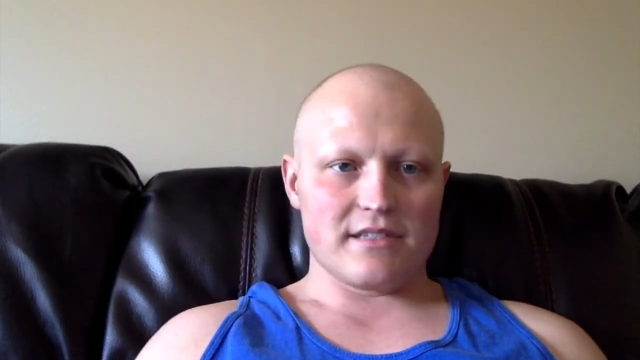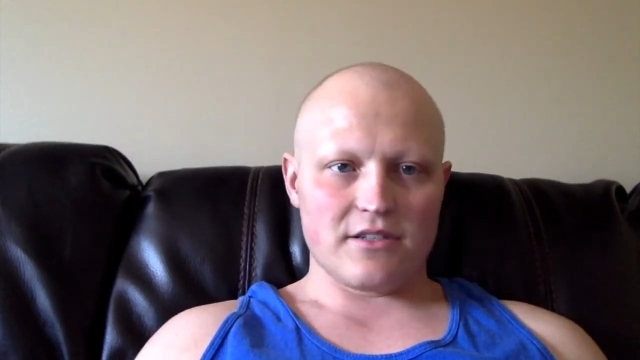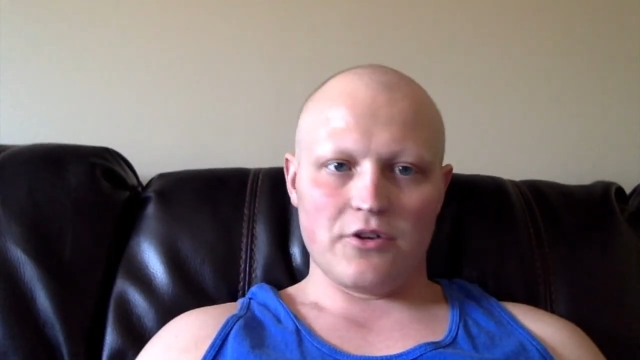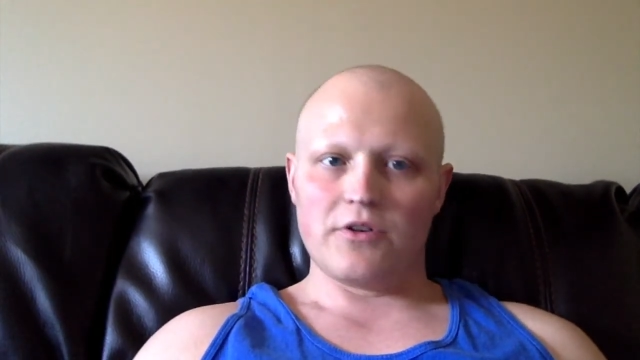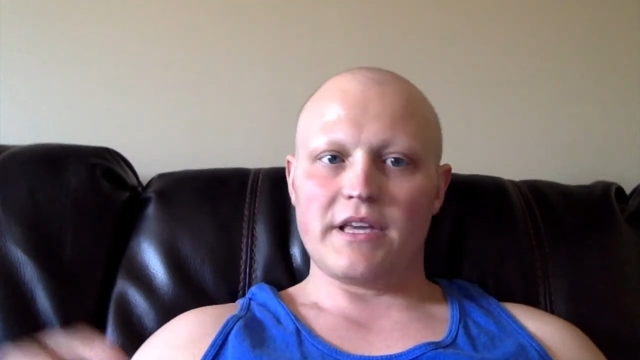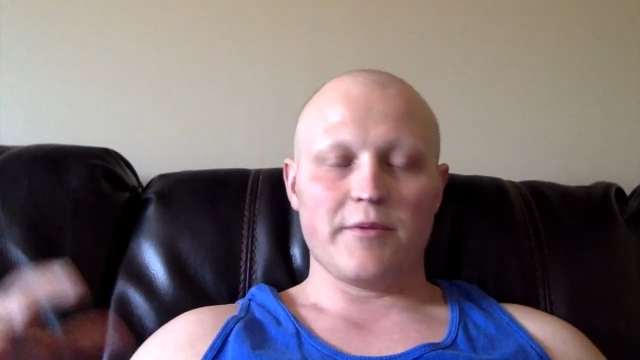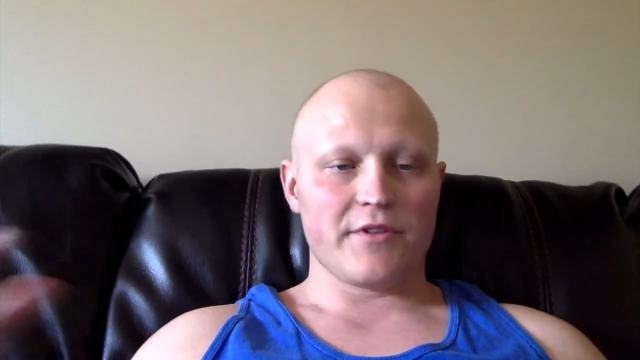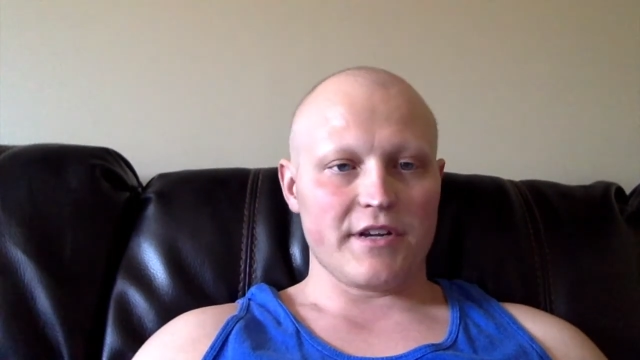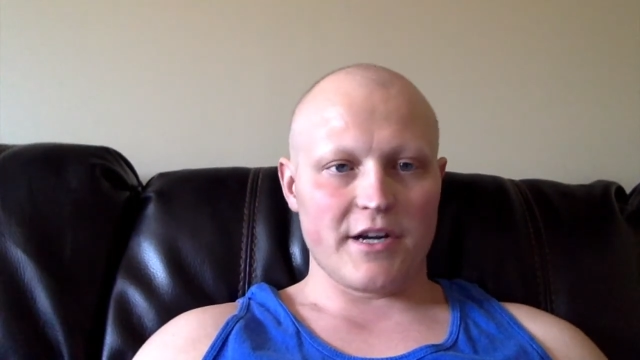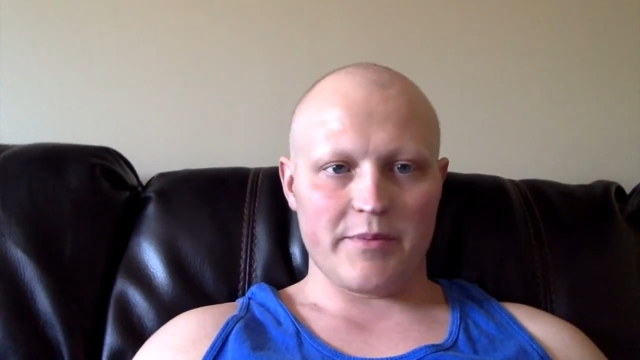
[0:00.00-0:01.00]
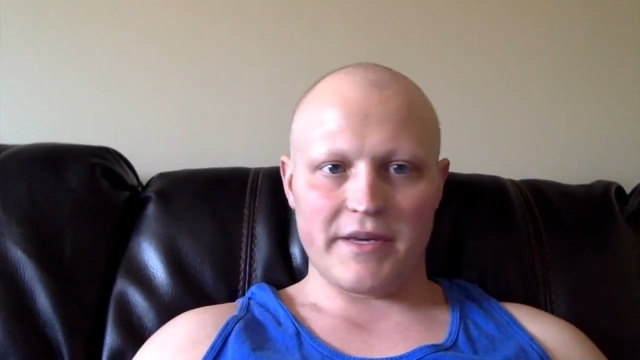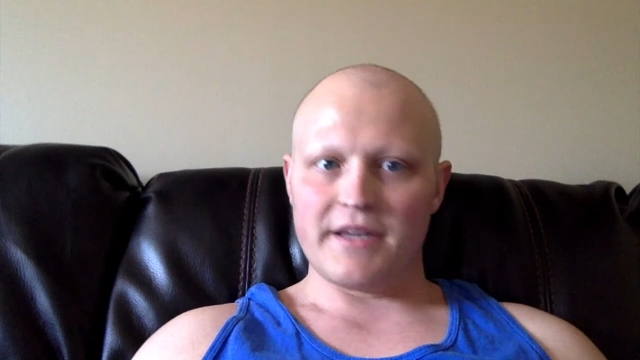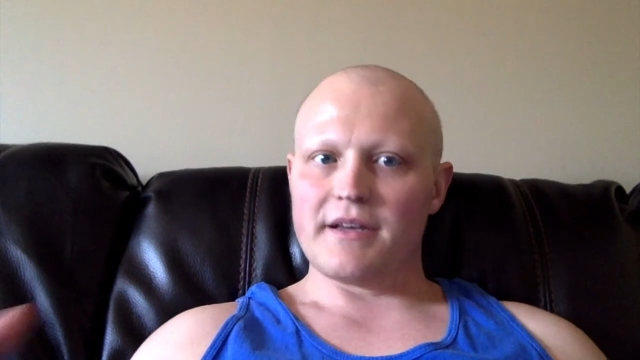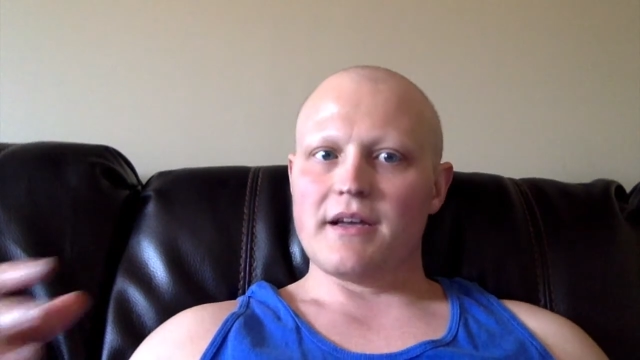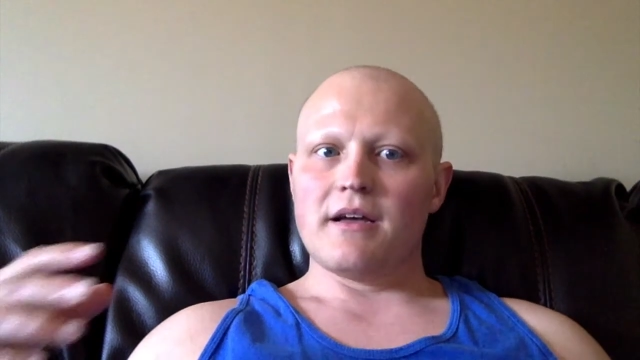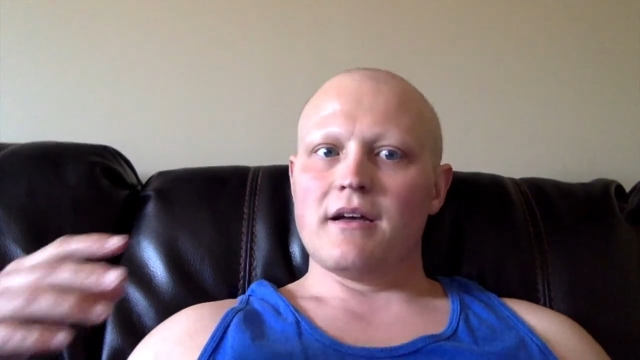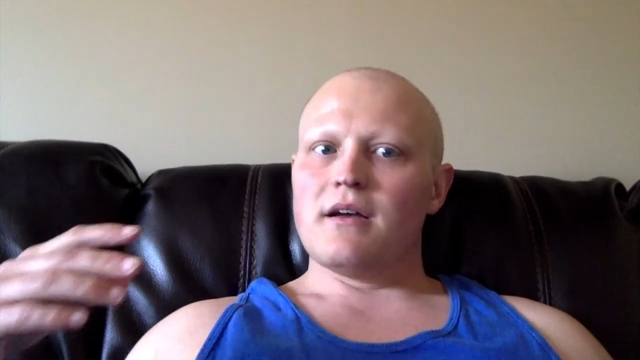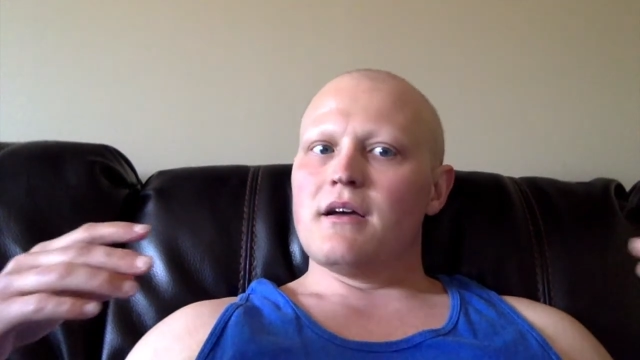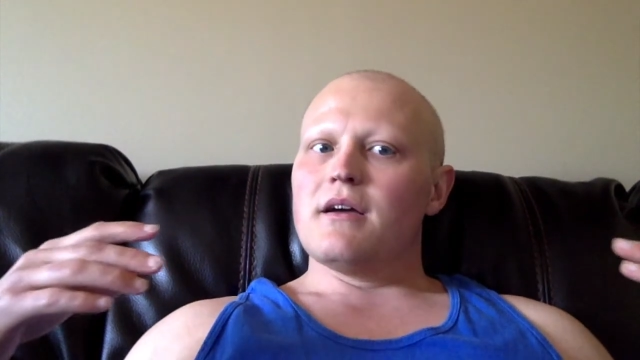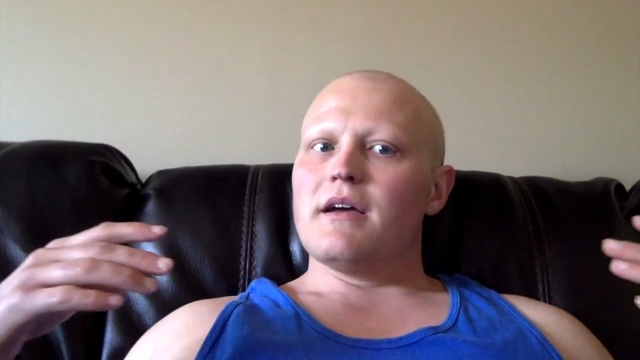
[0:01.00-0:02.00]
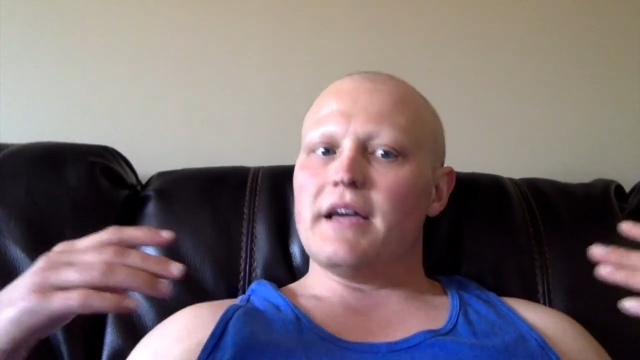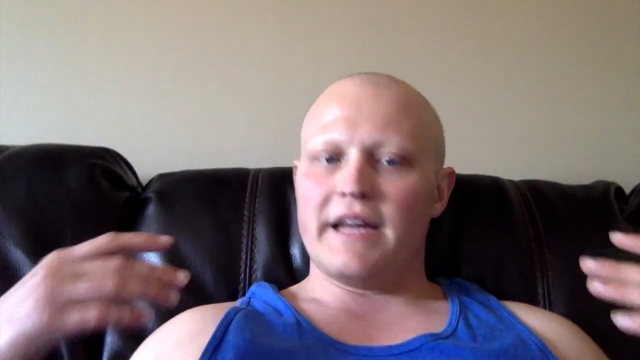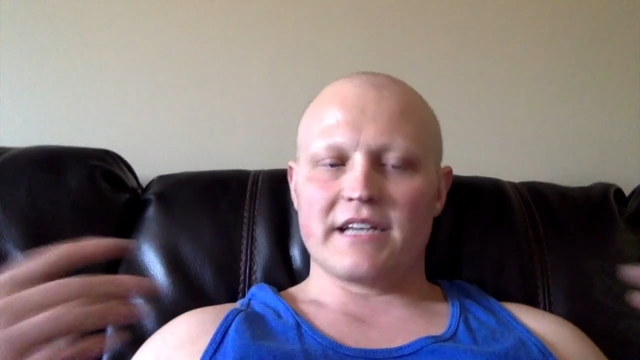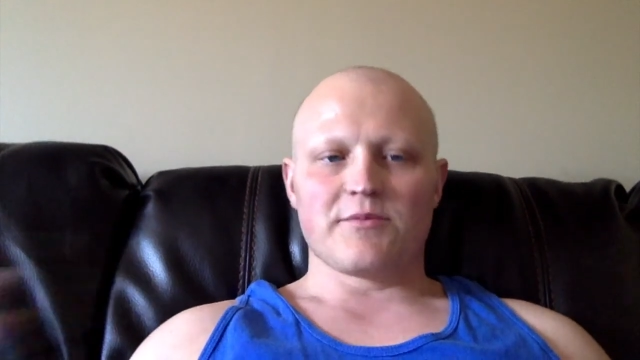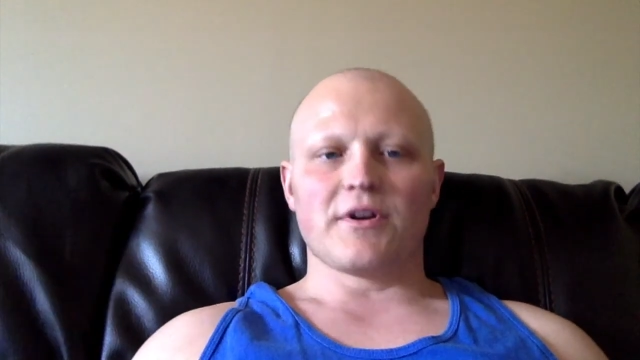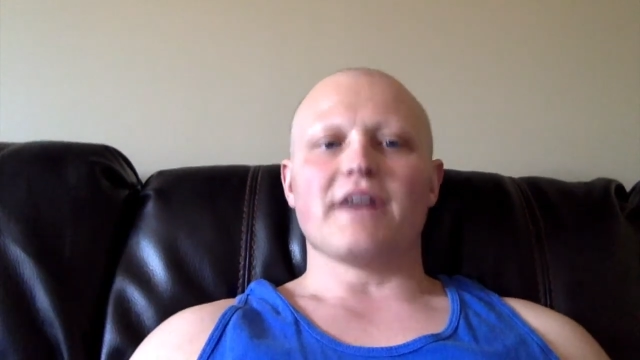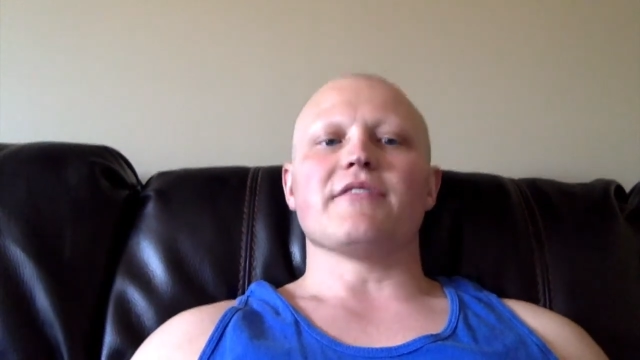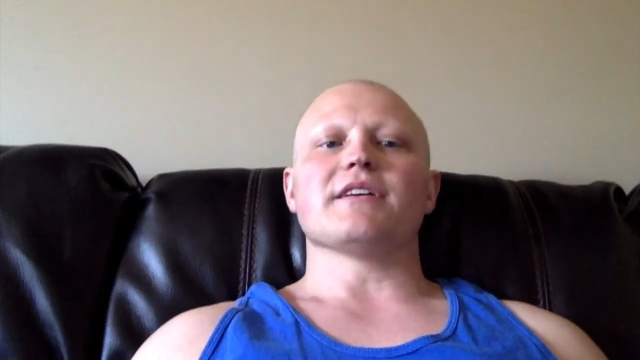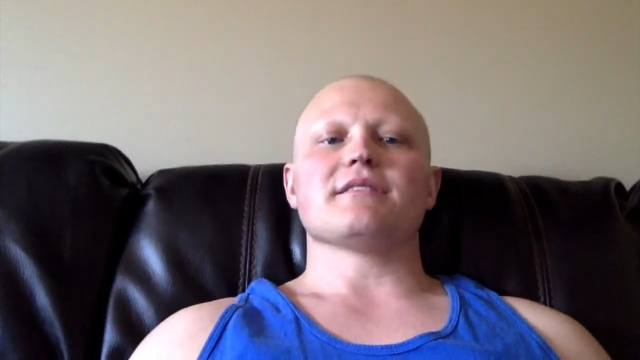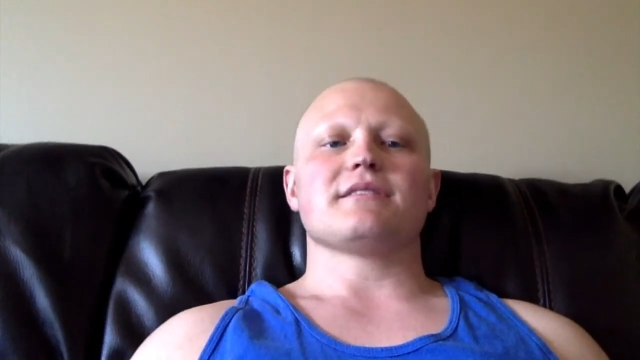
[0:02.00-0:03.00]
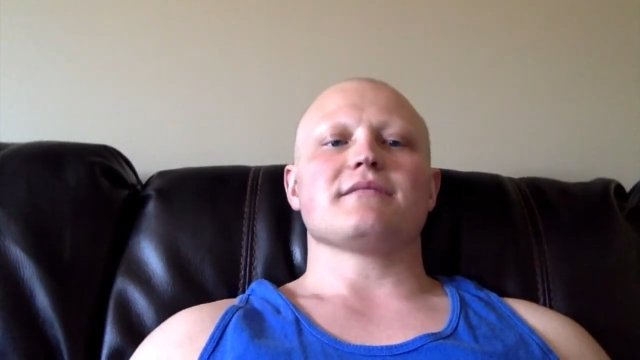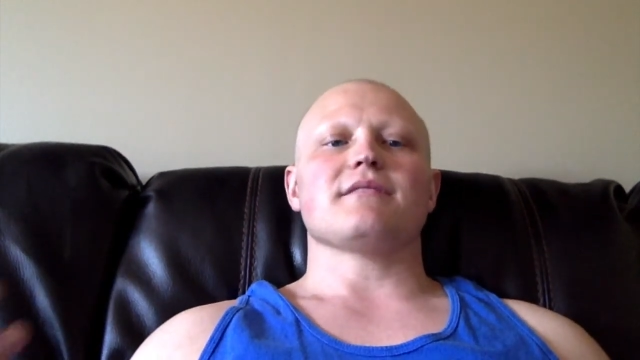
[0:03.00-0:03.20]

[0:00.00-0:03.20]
So chemotherapy, it has more evidence.